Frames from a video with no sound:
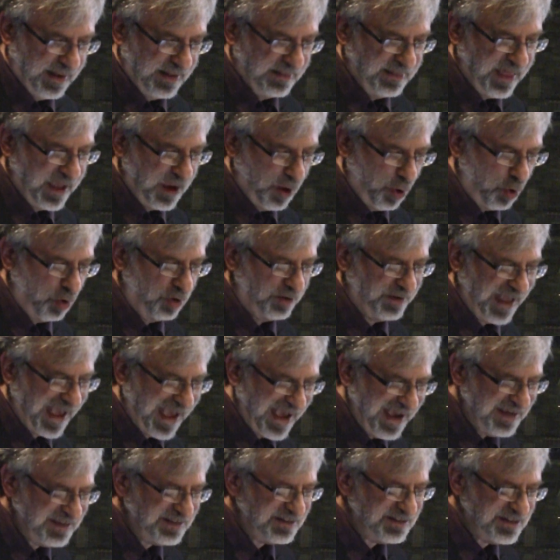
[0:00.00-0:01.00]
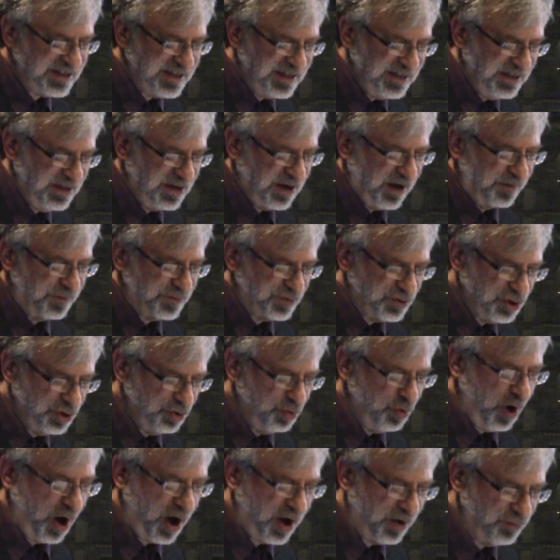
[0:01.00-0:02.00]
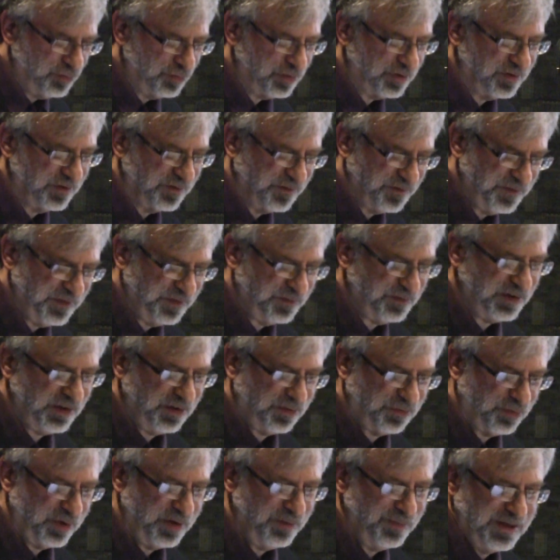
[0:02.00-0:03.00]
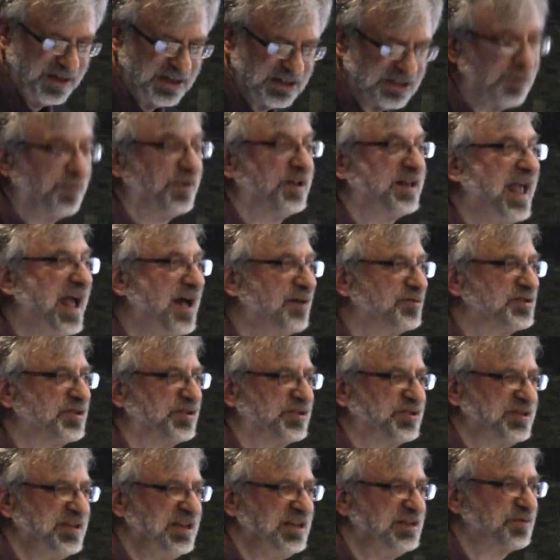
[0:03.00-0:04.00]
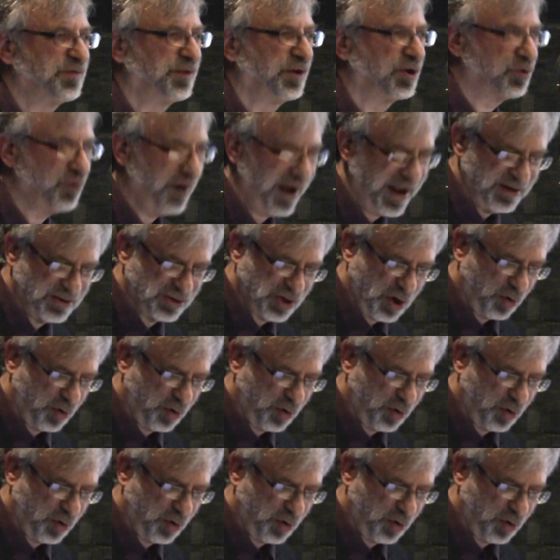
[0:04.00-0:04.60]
they hold 18 of 253 municipal council seats for a grand